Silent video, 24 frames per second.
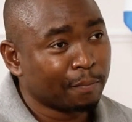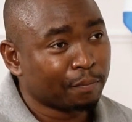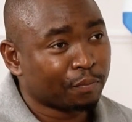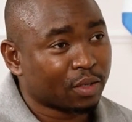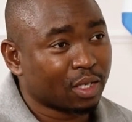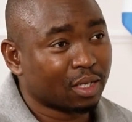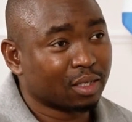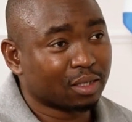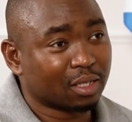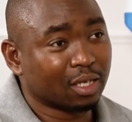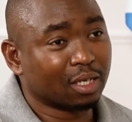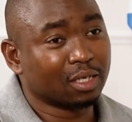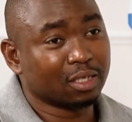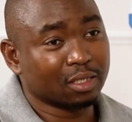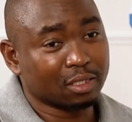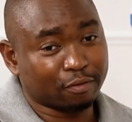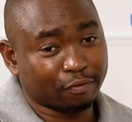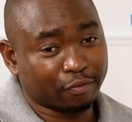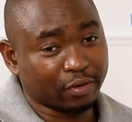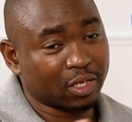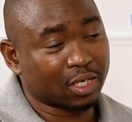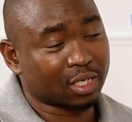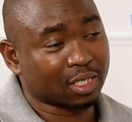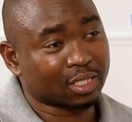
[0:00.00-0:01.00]
And then his
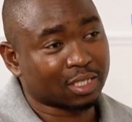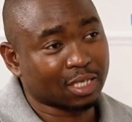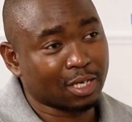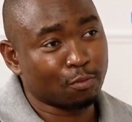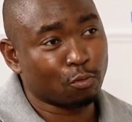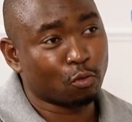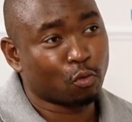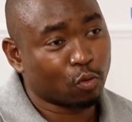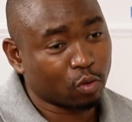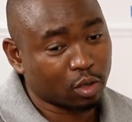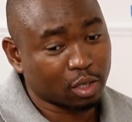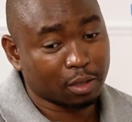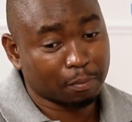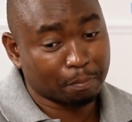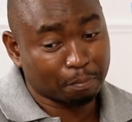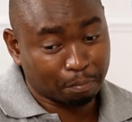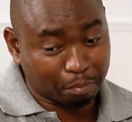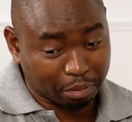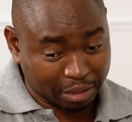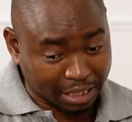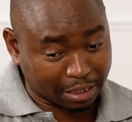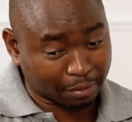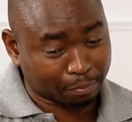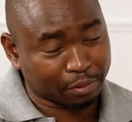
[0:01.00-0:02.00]
very same
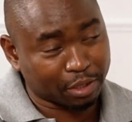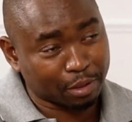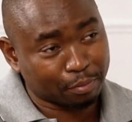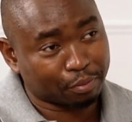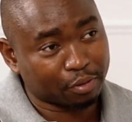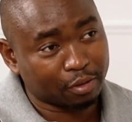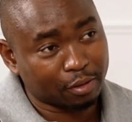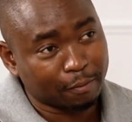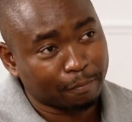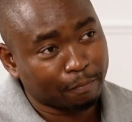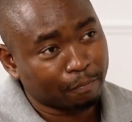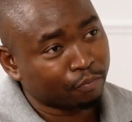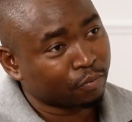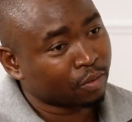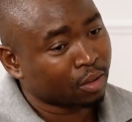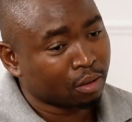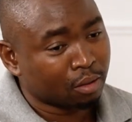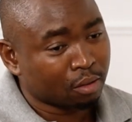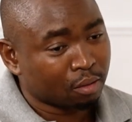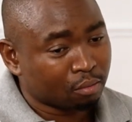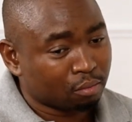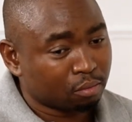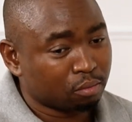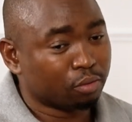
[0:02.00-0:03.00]
black people,
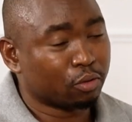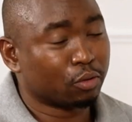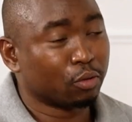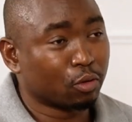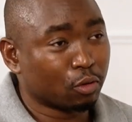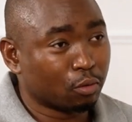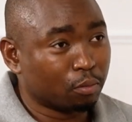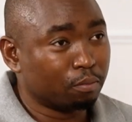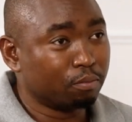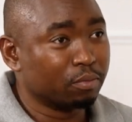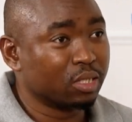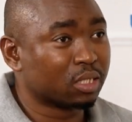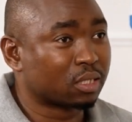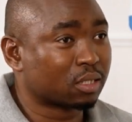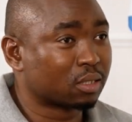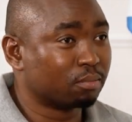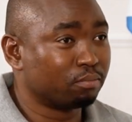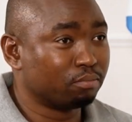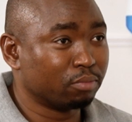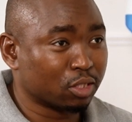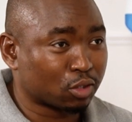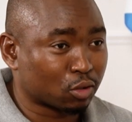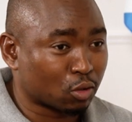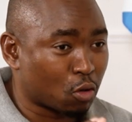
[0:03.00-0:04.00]

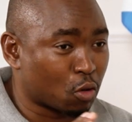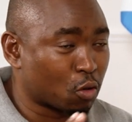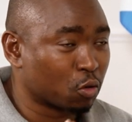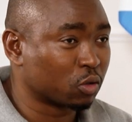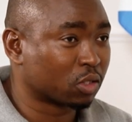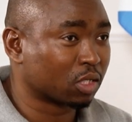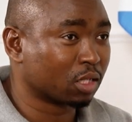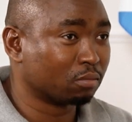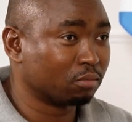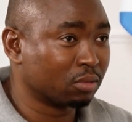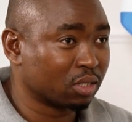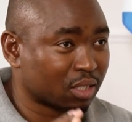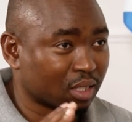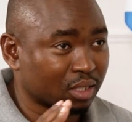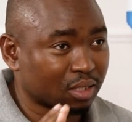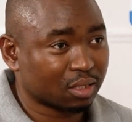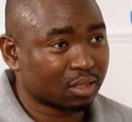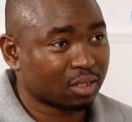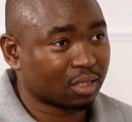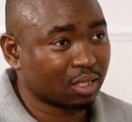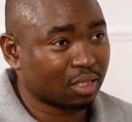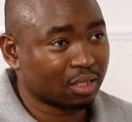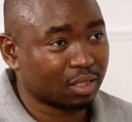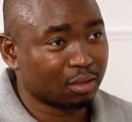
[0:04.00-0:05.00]
misquotes and
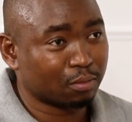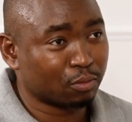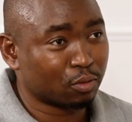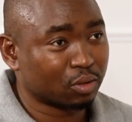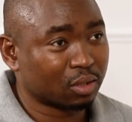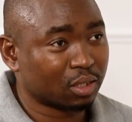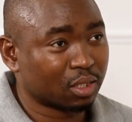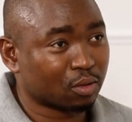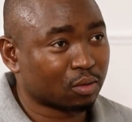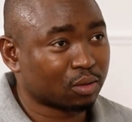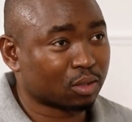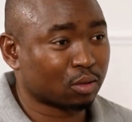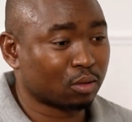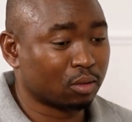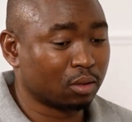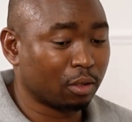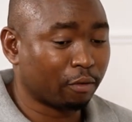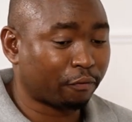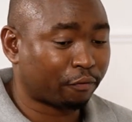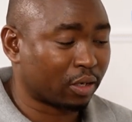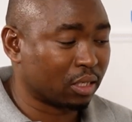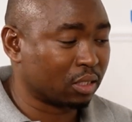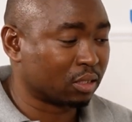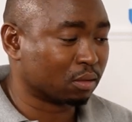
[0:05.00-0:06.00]
misunderstand him on that. So he
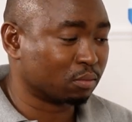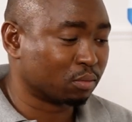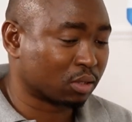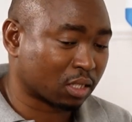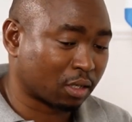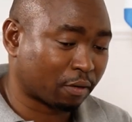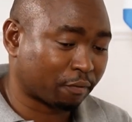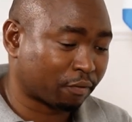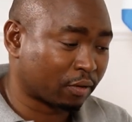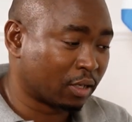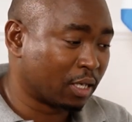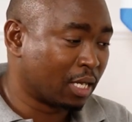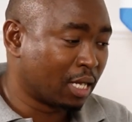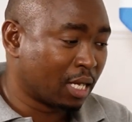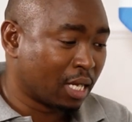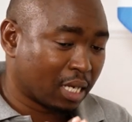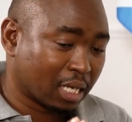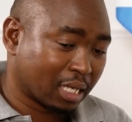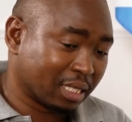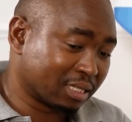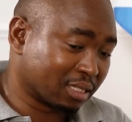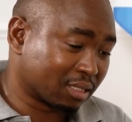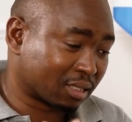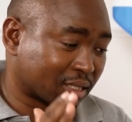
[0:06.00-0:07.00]
finds himself
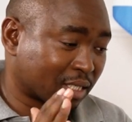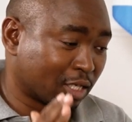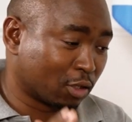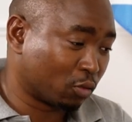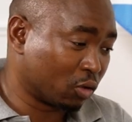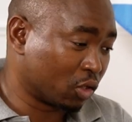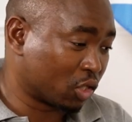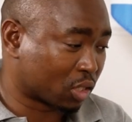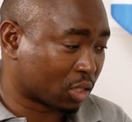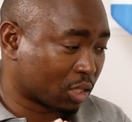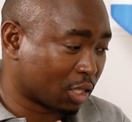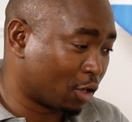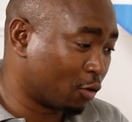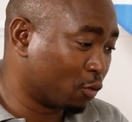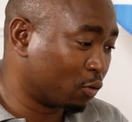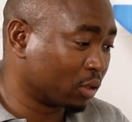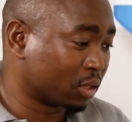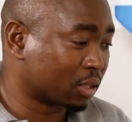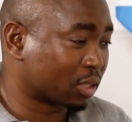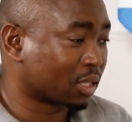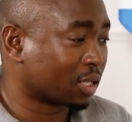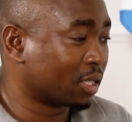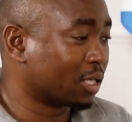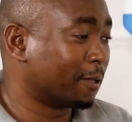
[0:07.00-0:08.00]
as a sandwich now
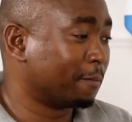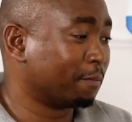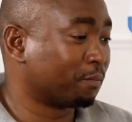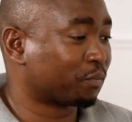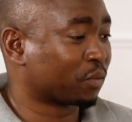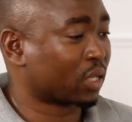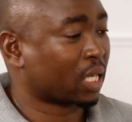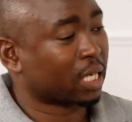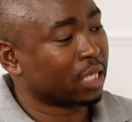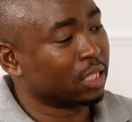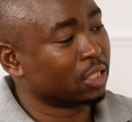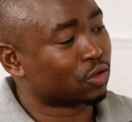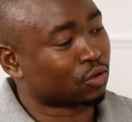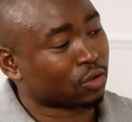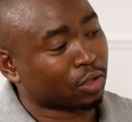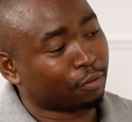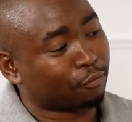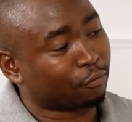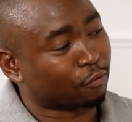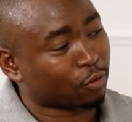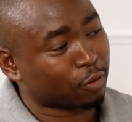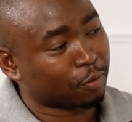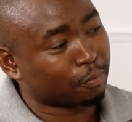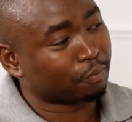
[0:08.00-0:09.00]
with hatred
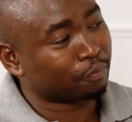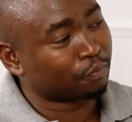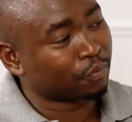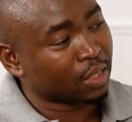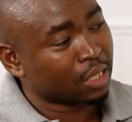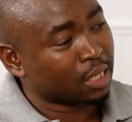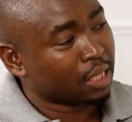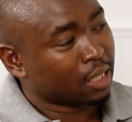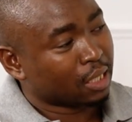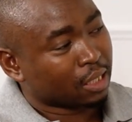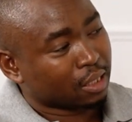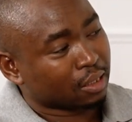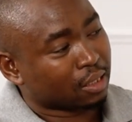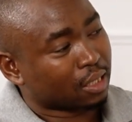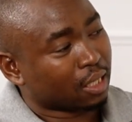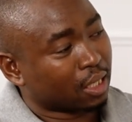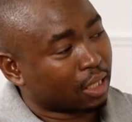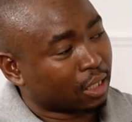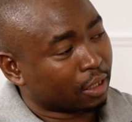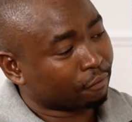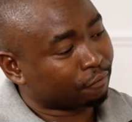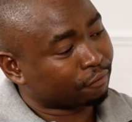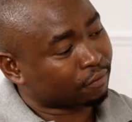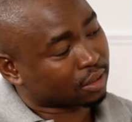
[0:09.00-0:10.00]
from the
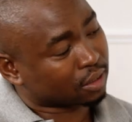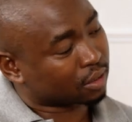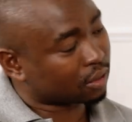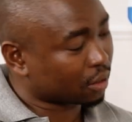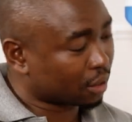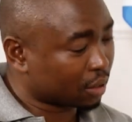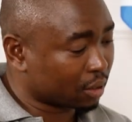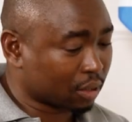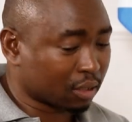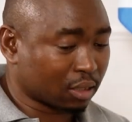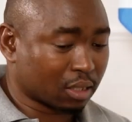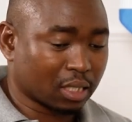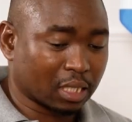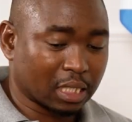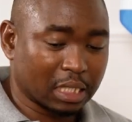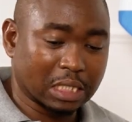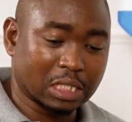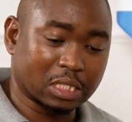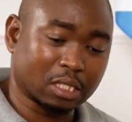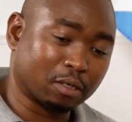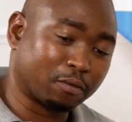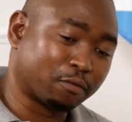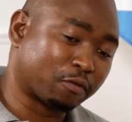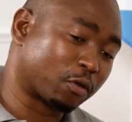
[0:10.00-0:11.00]
left and the
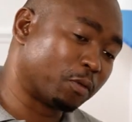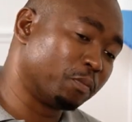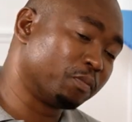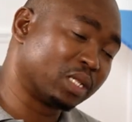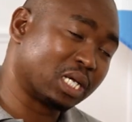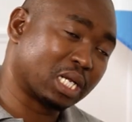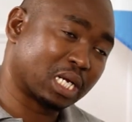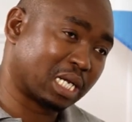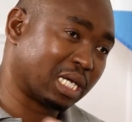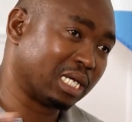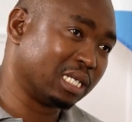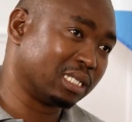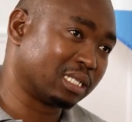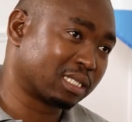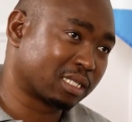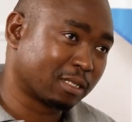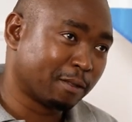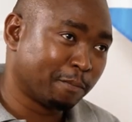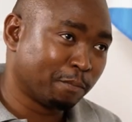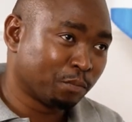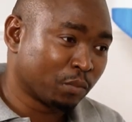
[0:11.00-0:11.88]
hatred from the right.